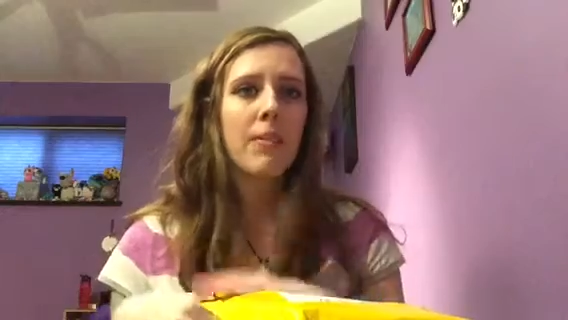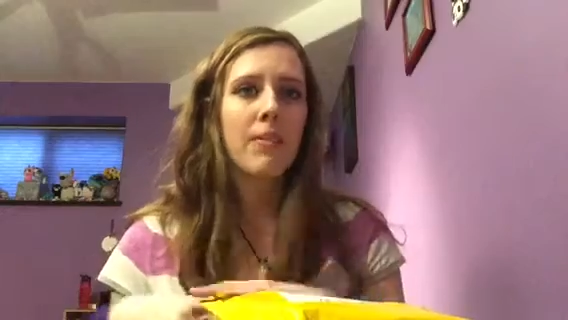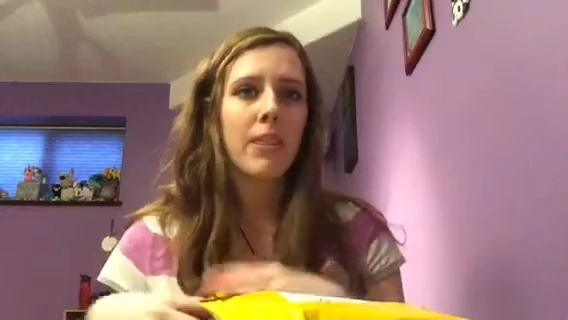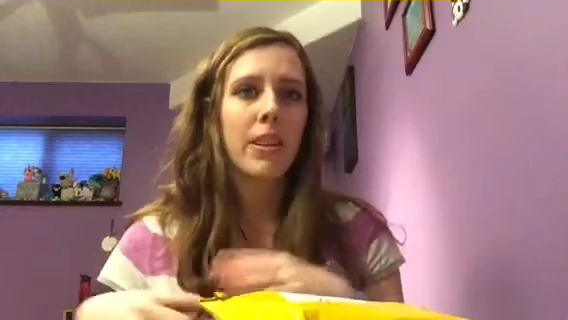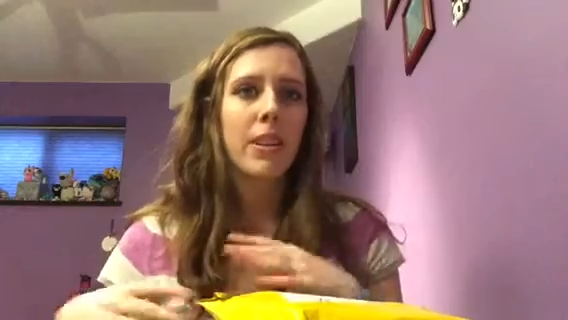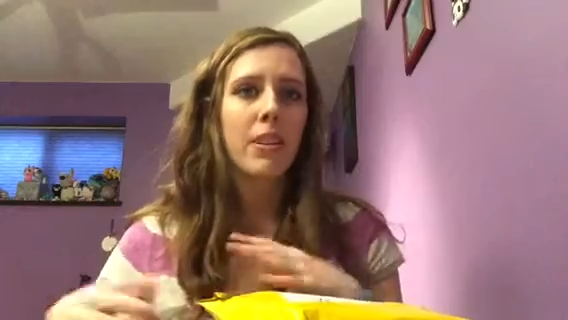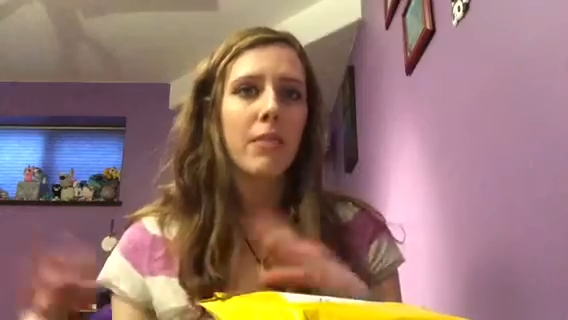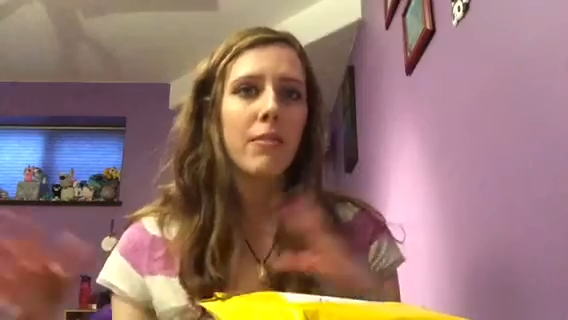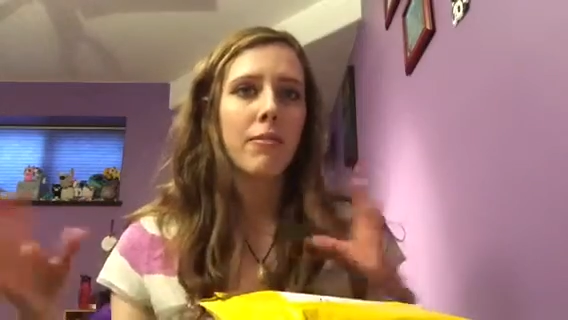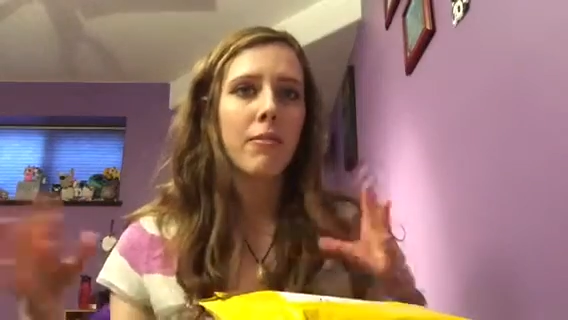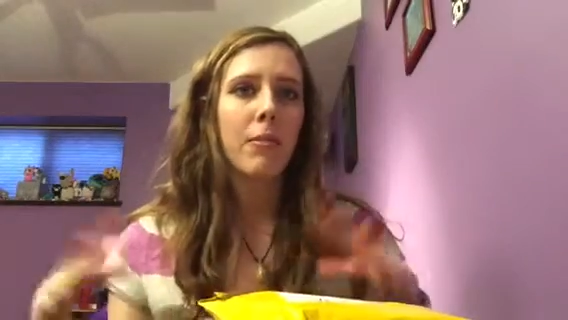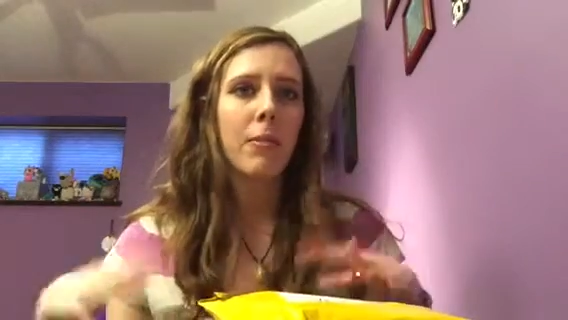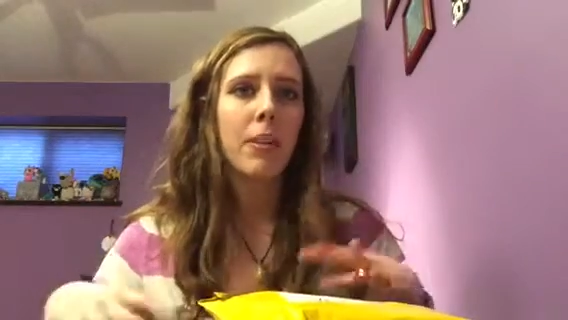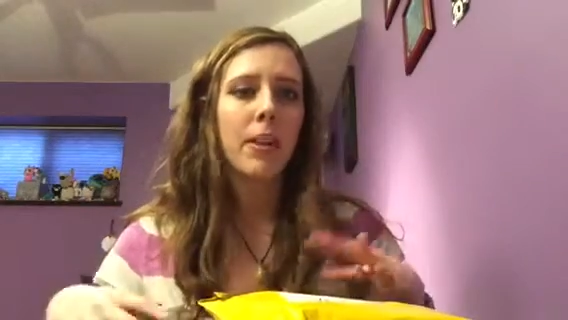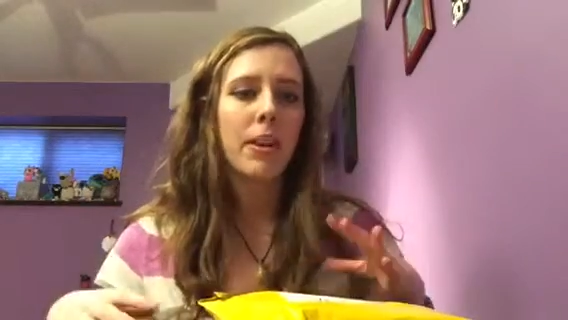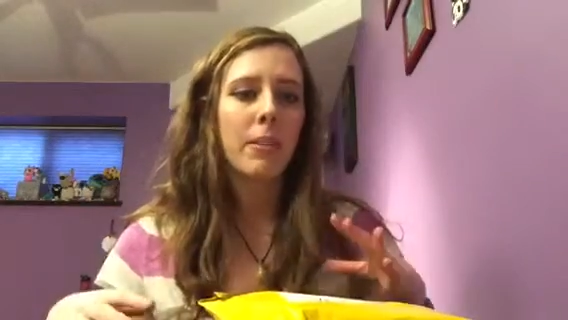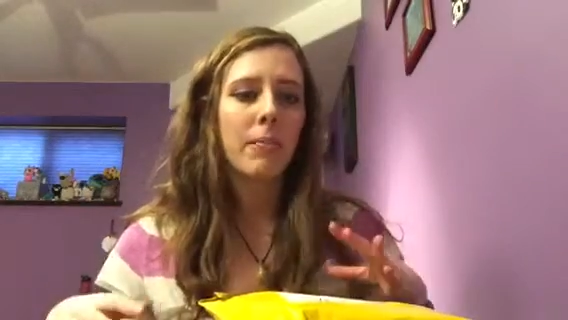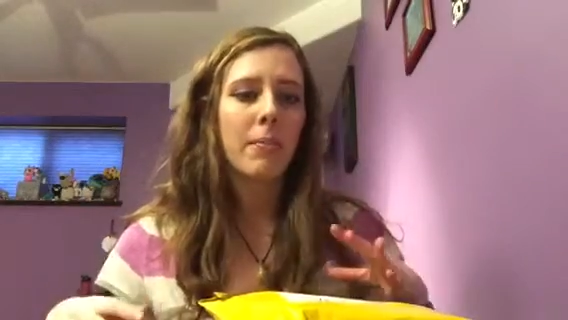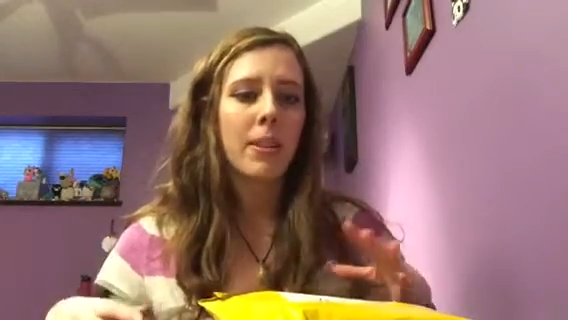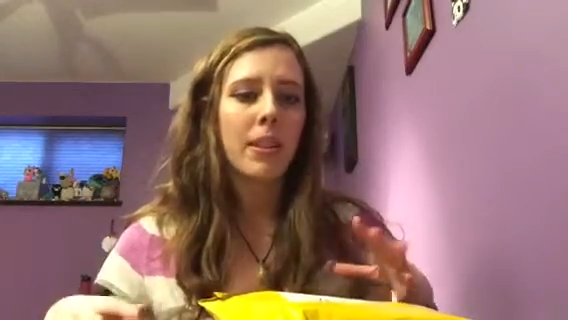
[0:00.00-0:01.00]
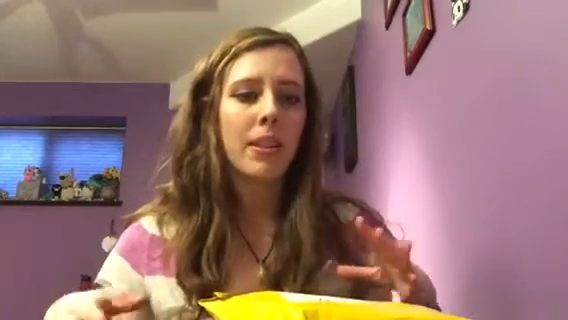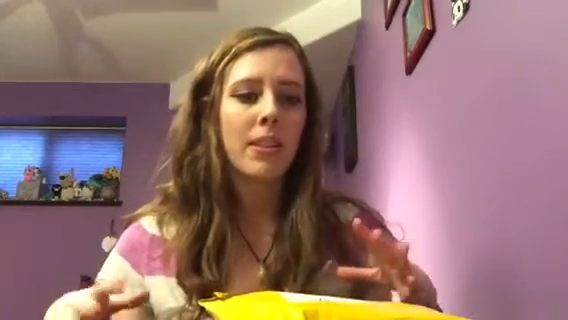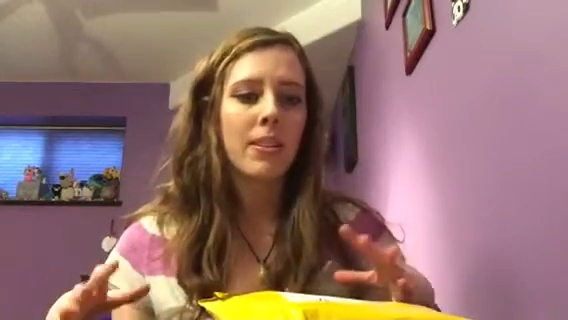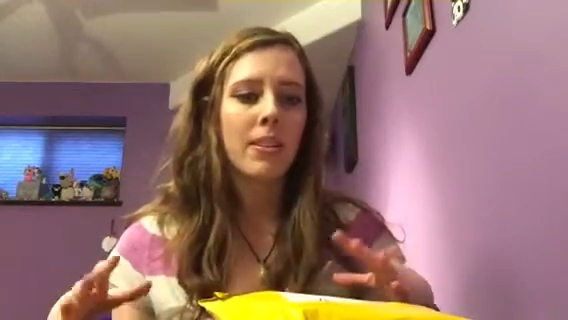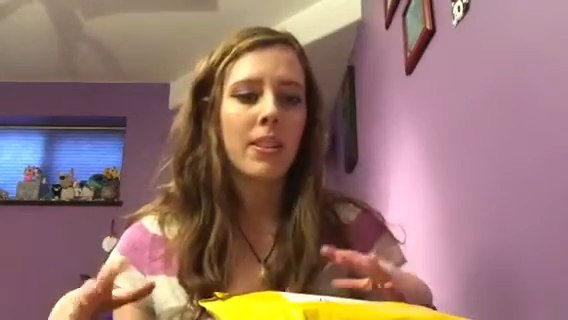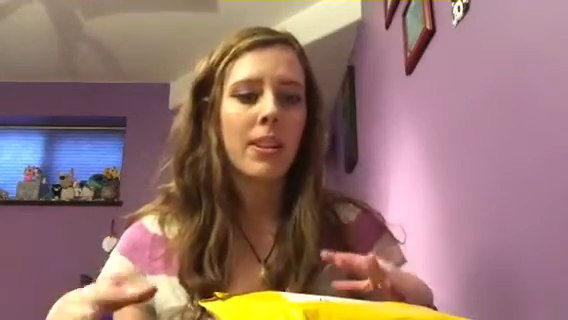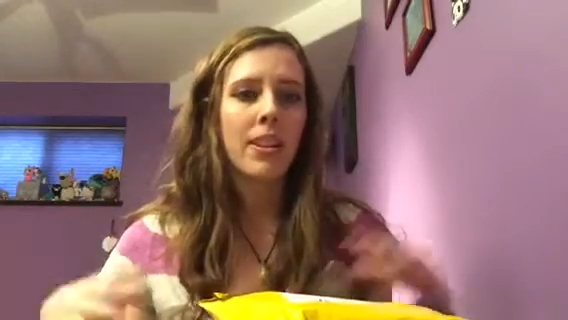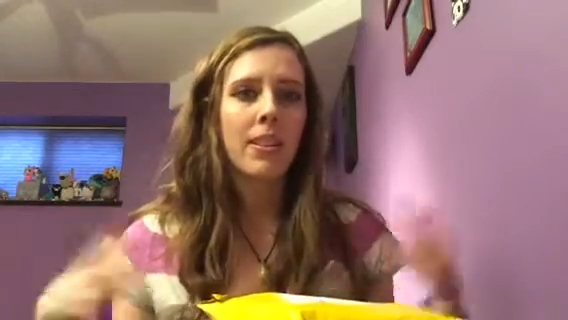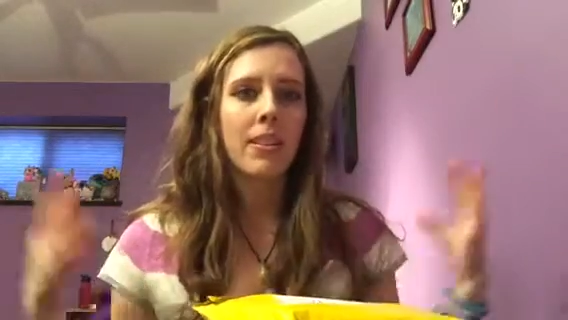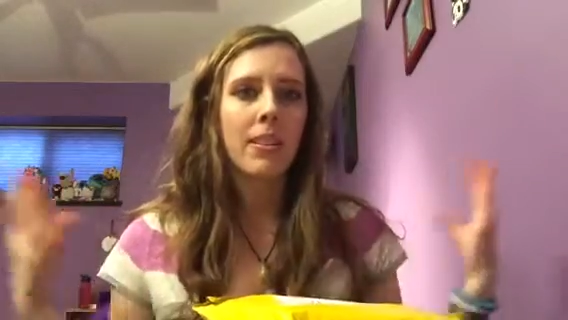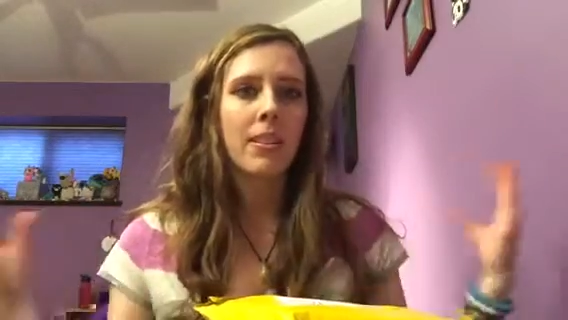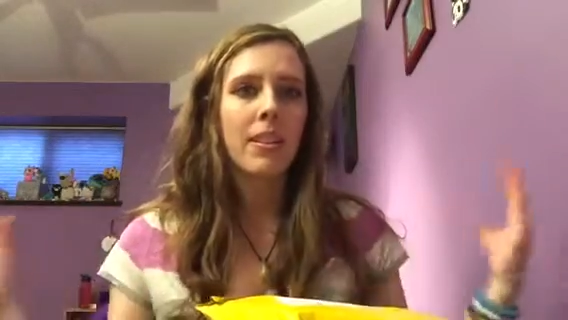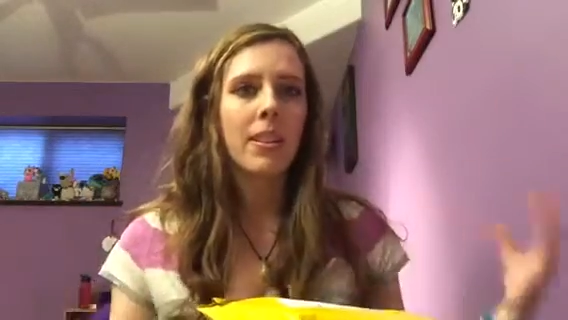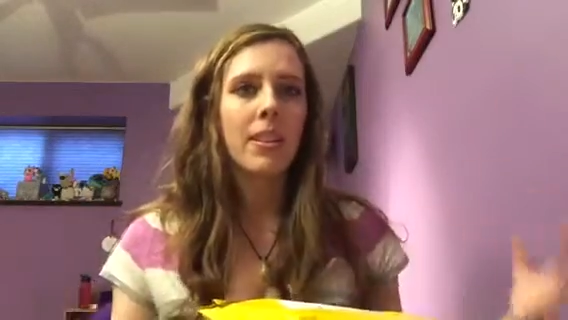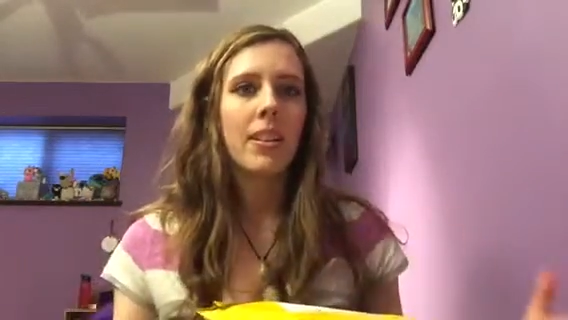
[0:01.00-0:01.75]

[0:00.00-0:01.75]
video for it because then